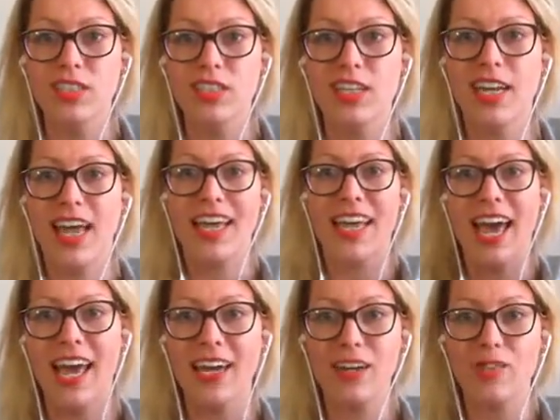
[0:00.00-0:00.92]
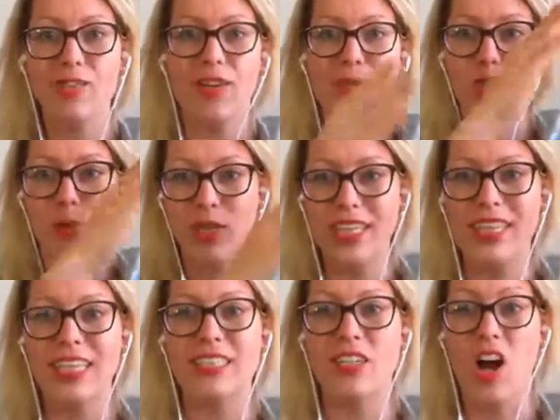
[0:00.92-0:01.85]
did I get from doing
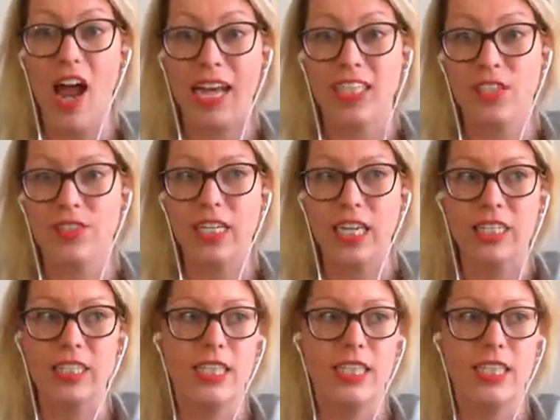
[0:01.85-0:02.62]
these activities.